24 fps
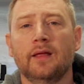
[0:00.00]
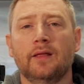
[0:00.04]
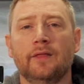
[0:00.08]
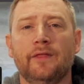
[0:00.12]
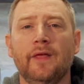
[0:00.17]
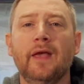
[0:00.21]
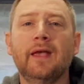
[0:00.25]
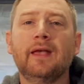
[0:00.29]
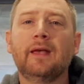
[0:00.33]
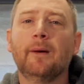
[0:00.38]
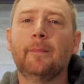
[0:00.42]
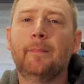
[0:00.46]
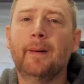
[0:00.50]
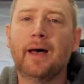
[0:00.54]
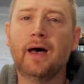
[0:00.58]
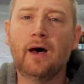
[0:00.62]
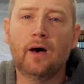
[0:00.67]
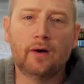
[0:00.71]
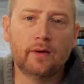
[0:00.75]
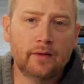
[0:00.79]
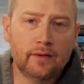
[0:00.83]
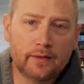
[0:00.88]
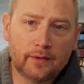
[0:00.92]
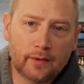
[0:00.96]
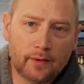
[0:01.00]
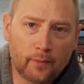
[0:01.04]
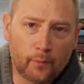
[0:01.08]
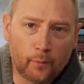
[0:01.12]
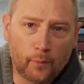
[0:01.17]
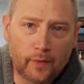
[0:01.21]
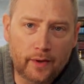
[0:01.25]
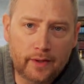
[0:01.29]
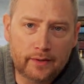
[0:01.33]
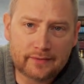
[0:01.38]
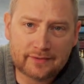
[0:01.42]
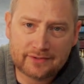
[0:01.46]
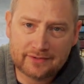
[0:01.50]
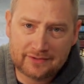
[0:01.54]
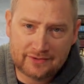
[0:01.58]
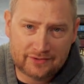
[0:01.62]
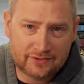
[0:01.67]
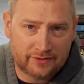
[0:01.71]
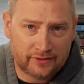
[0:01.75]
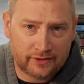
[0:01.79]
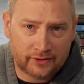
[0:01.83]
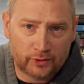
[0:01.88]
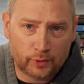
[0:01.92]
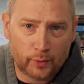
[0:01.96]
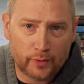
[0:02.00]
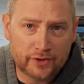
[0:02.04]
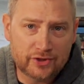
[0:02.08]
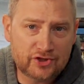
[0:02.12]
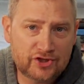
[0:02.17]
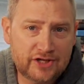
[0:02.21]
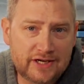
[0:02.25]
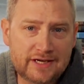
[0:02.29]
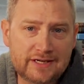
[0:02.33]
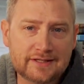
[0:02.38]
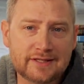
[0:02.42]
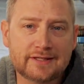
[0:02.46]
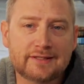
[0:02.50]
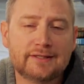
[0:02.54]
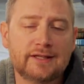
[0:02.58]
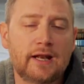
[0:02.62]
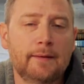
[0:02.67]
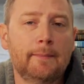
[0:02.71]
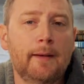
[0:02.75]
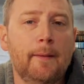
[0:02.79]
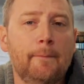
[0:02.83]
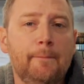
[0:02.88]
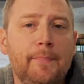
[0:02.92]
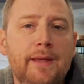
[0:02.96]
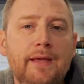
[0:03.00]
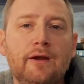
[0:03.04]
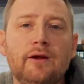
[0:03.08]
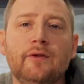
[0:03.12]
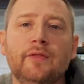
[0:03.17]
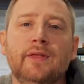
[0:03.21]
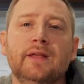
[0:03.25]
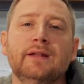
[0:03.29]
Think about what the Lord Jesus said about Peter,